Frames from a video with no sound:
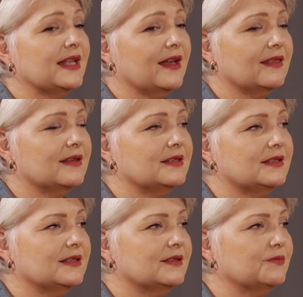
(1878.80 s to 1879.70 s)
like
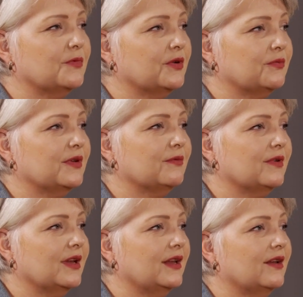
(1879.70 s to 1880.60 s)
this is what we
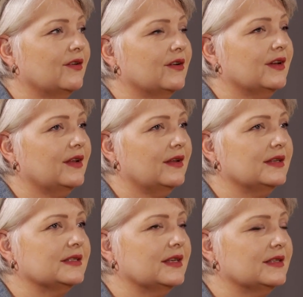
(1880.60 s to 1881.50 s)
really are. And
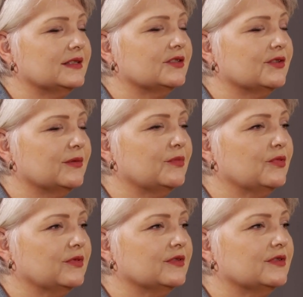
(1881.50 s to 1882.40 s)
it's so
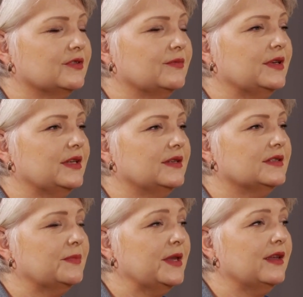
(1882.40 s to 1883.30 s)
important to be
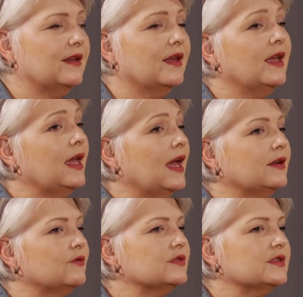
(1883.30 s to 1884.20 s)
speaking.
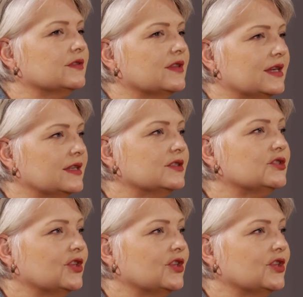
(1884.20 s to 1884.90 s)
And also things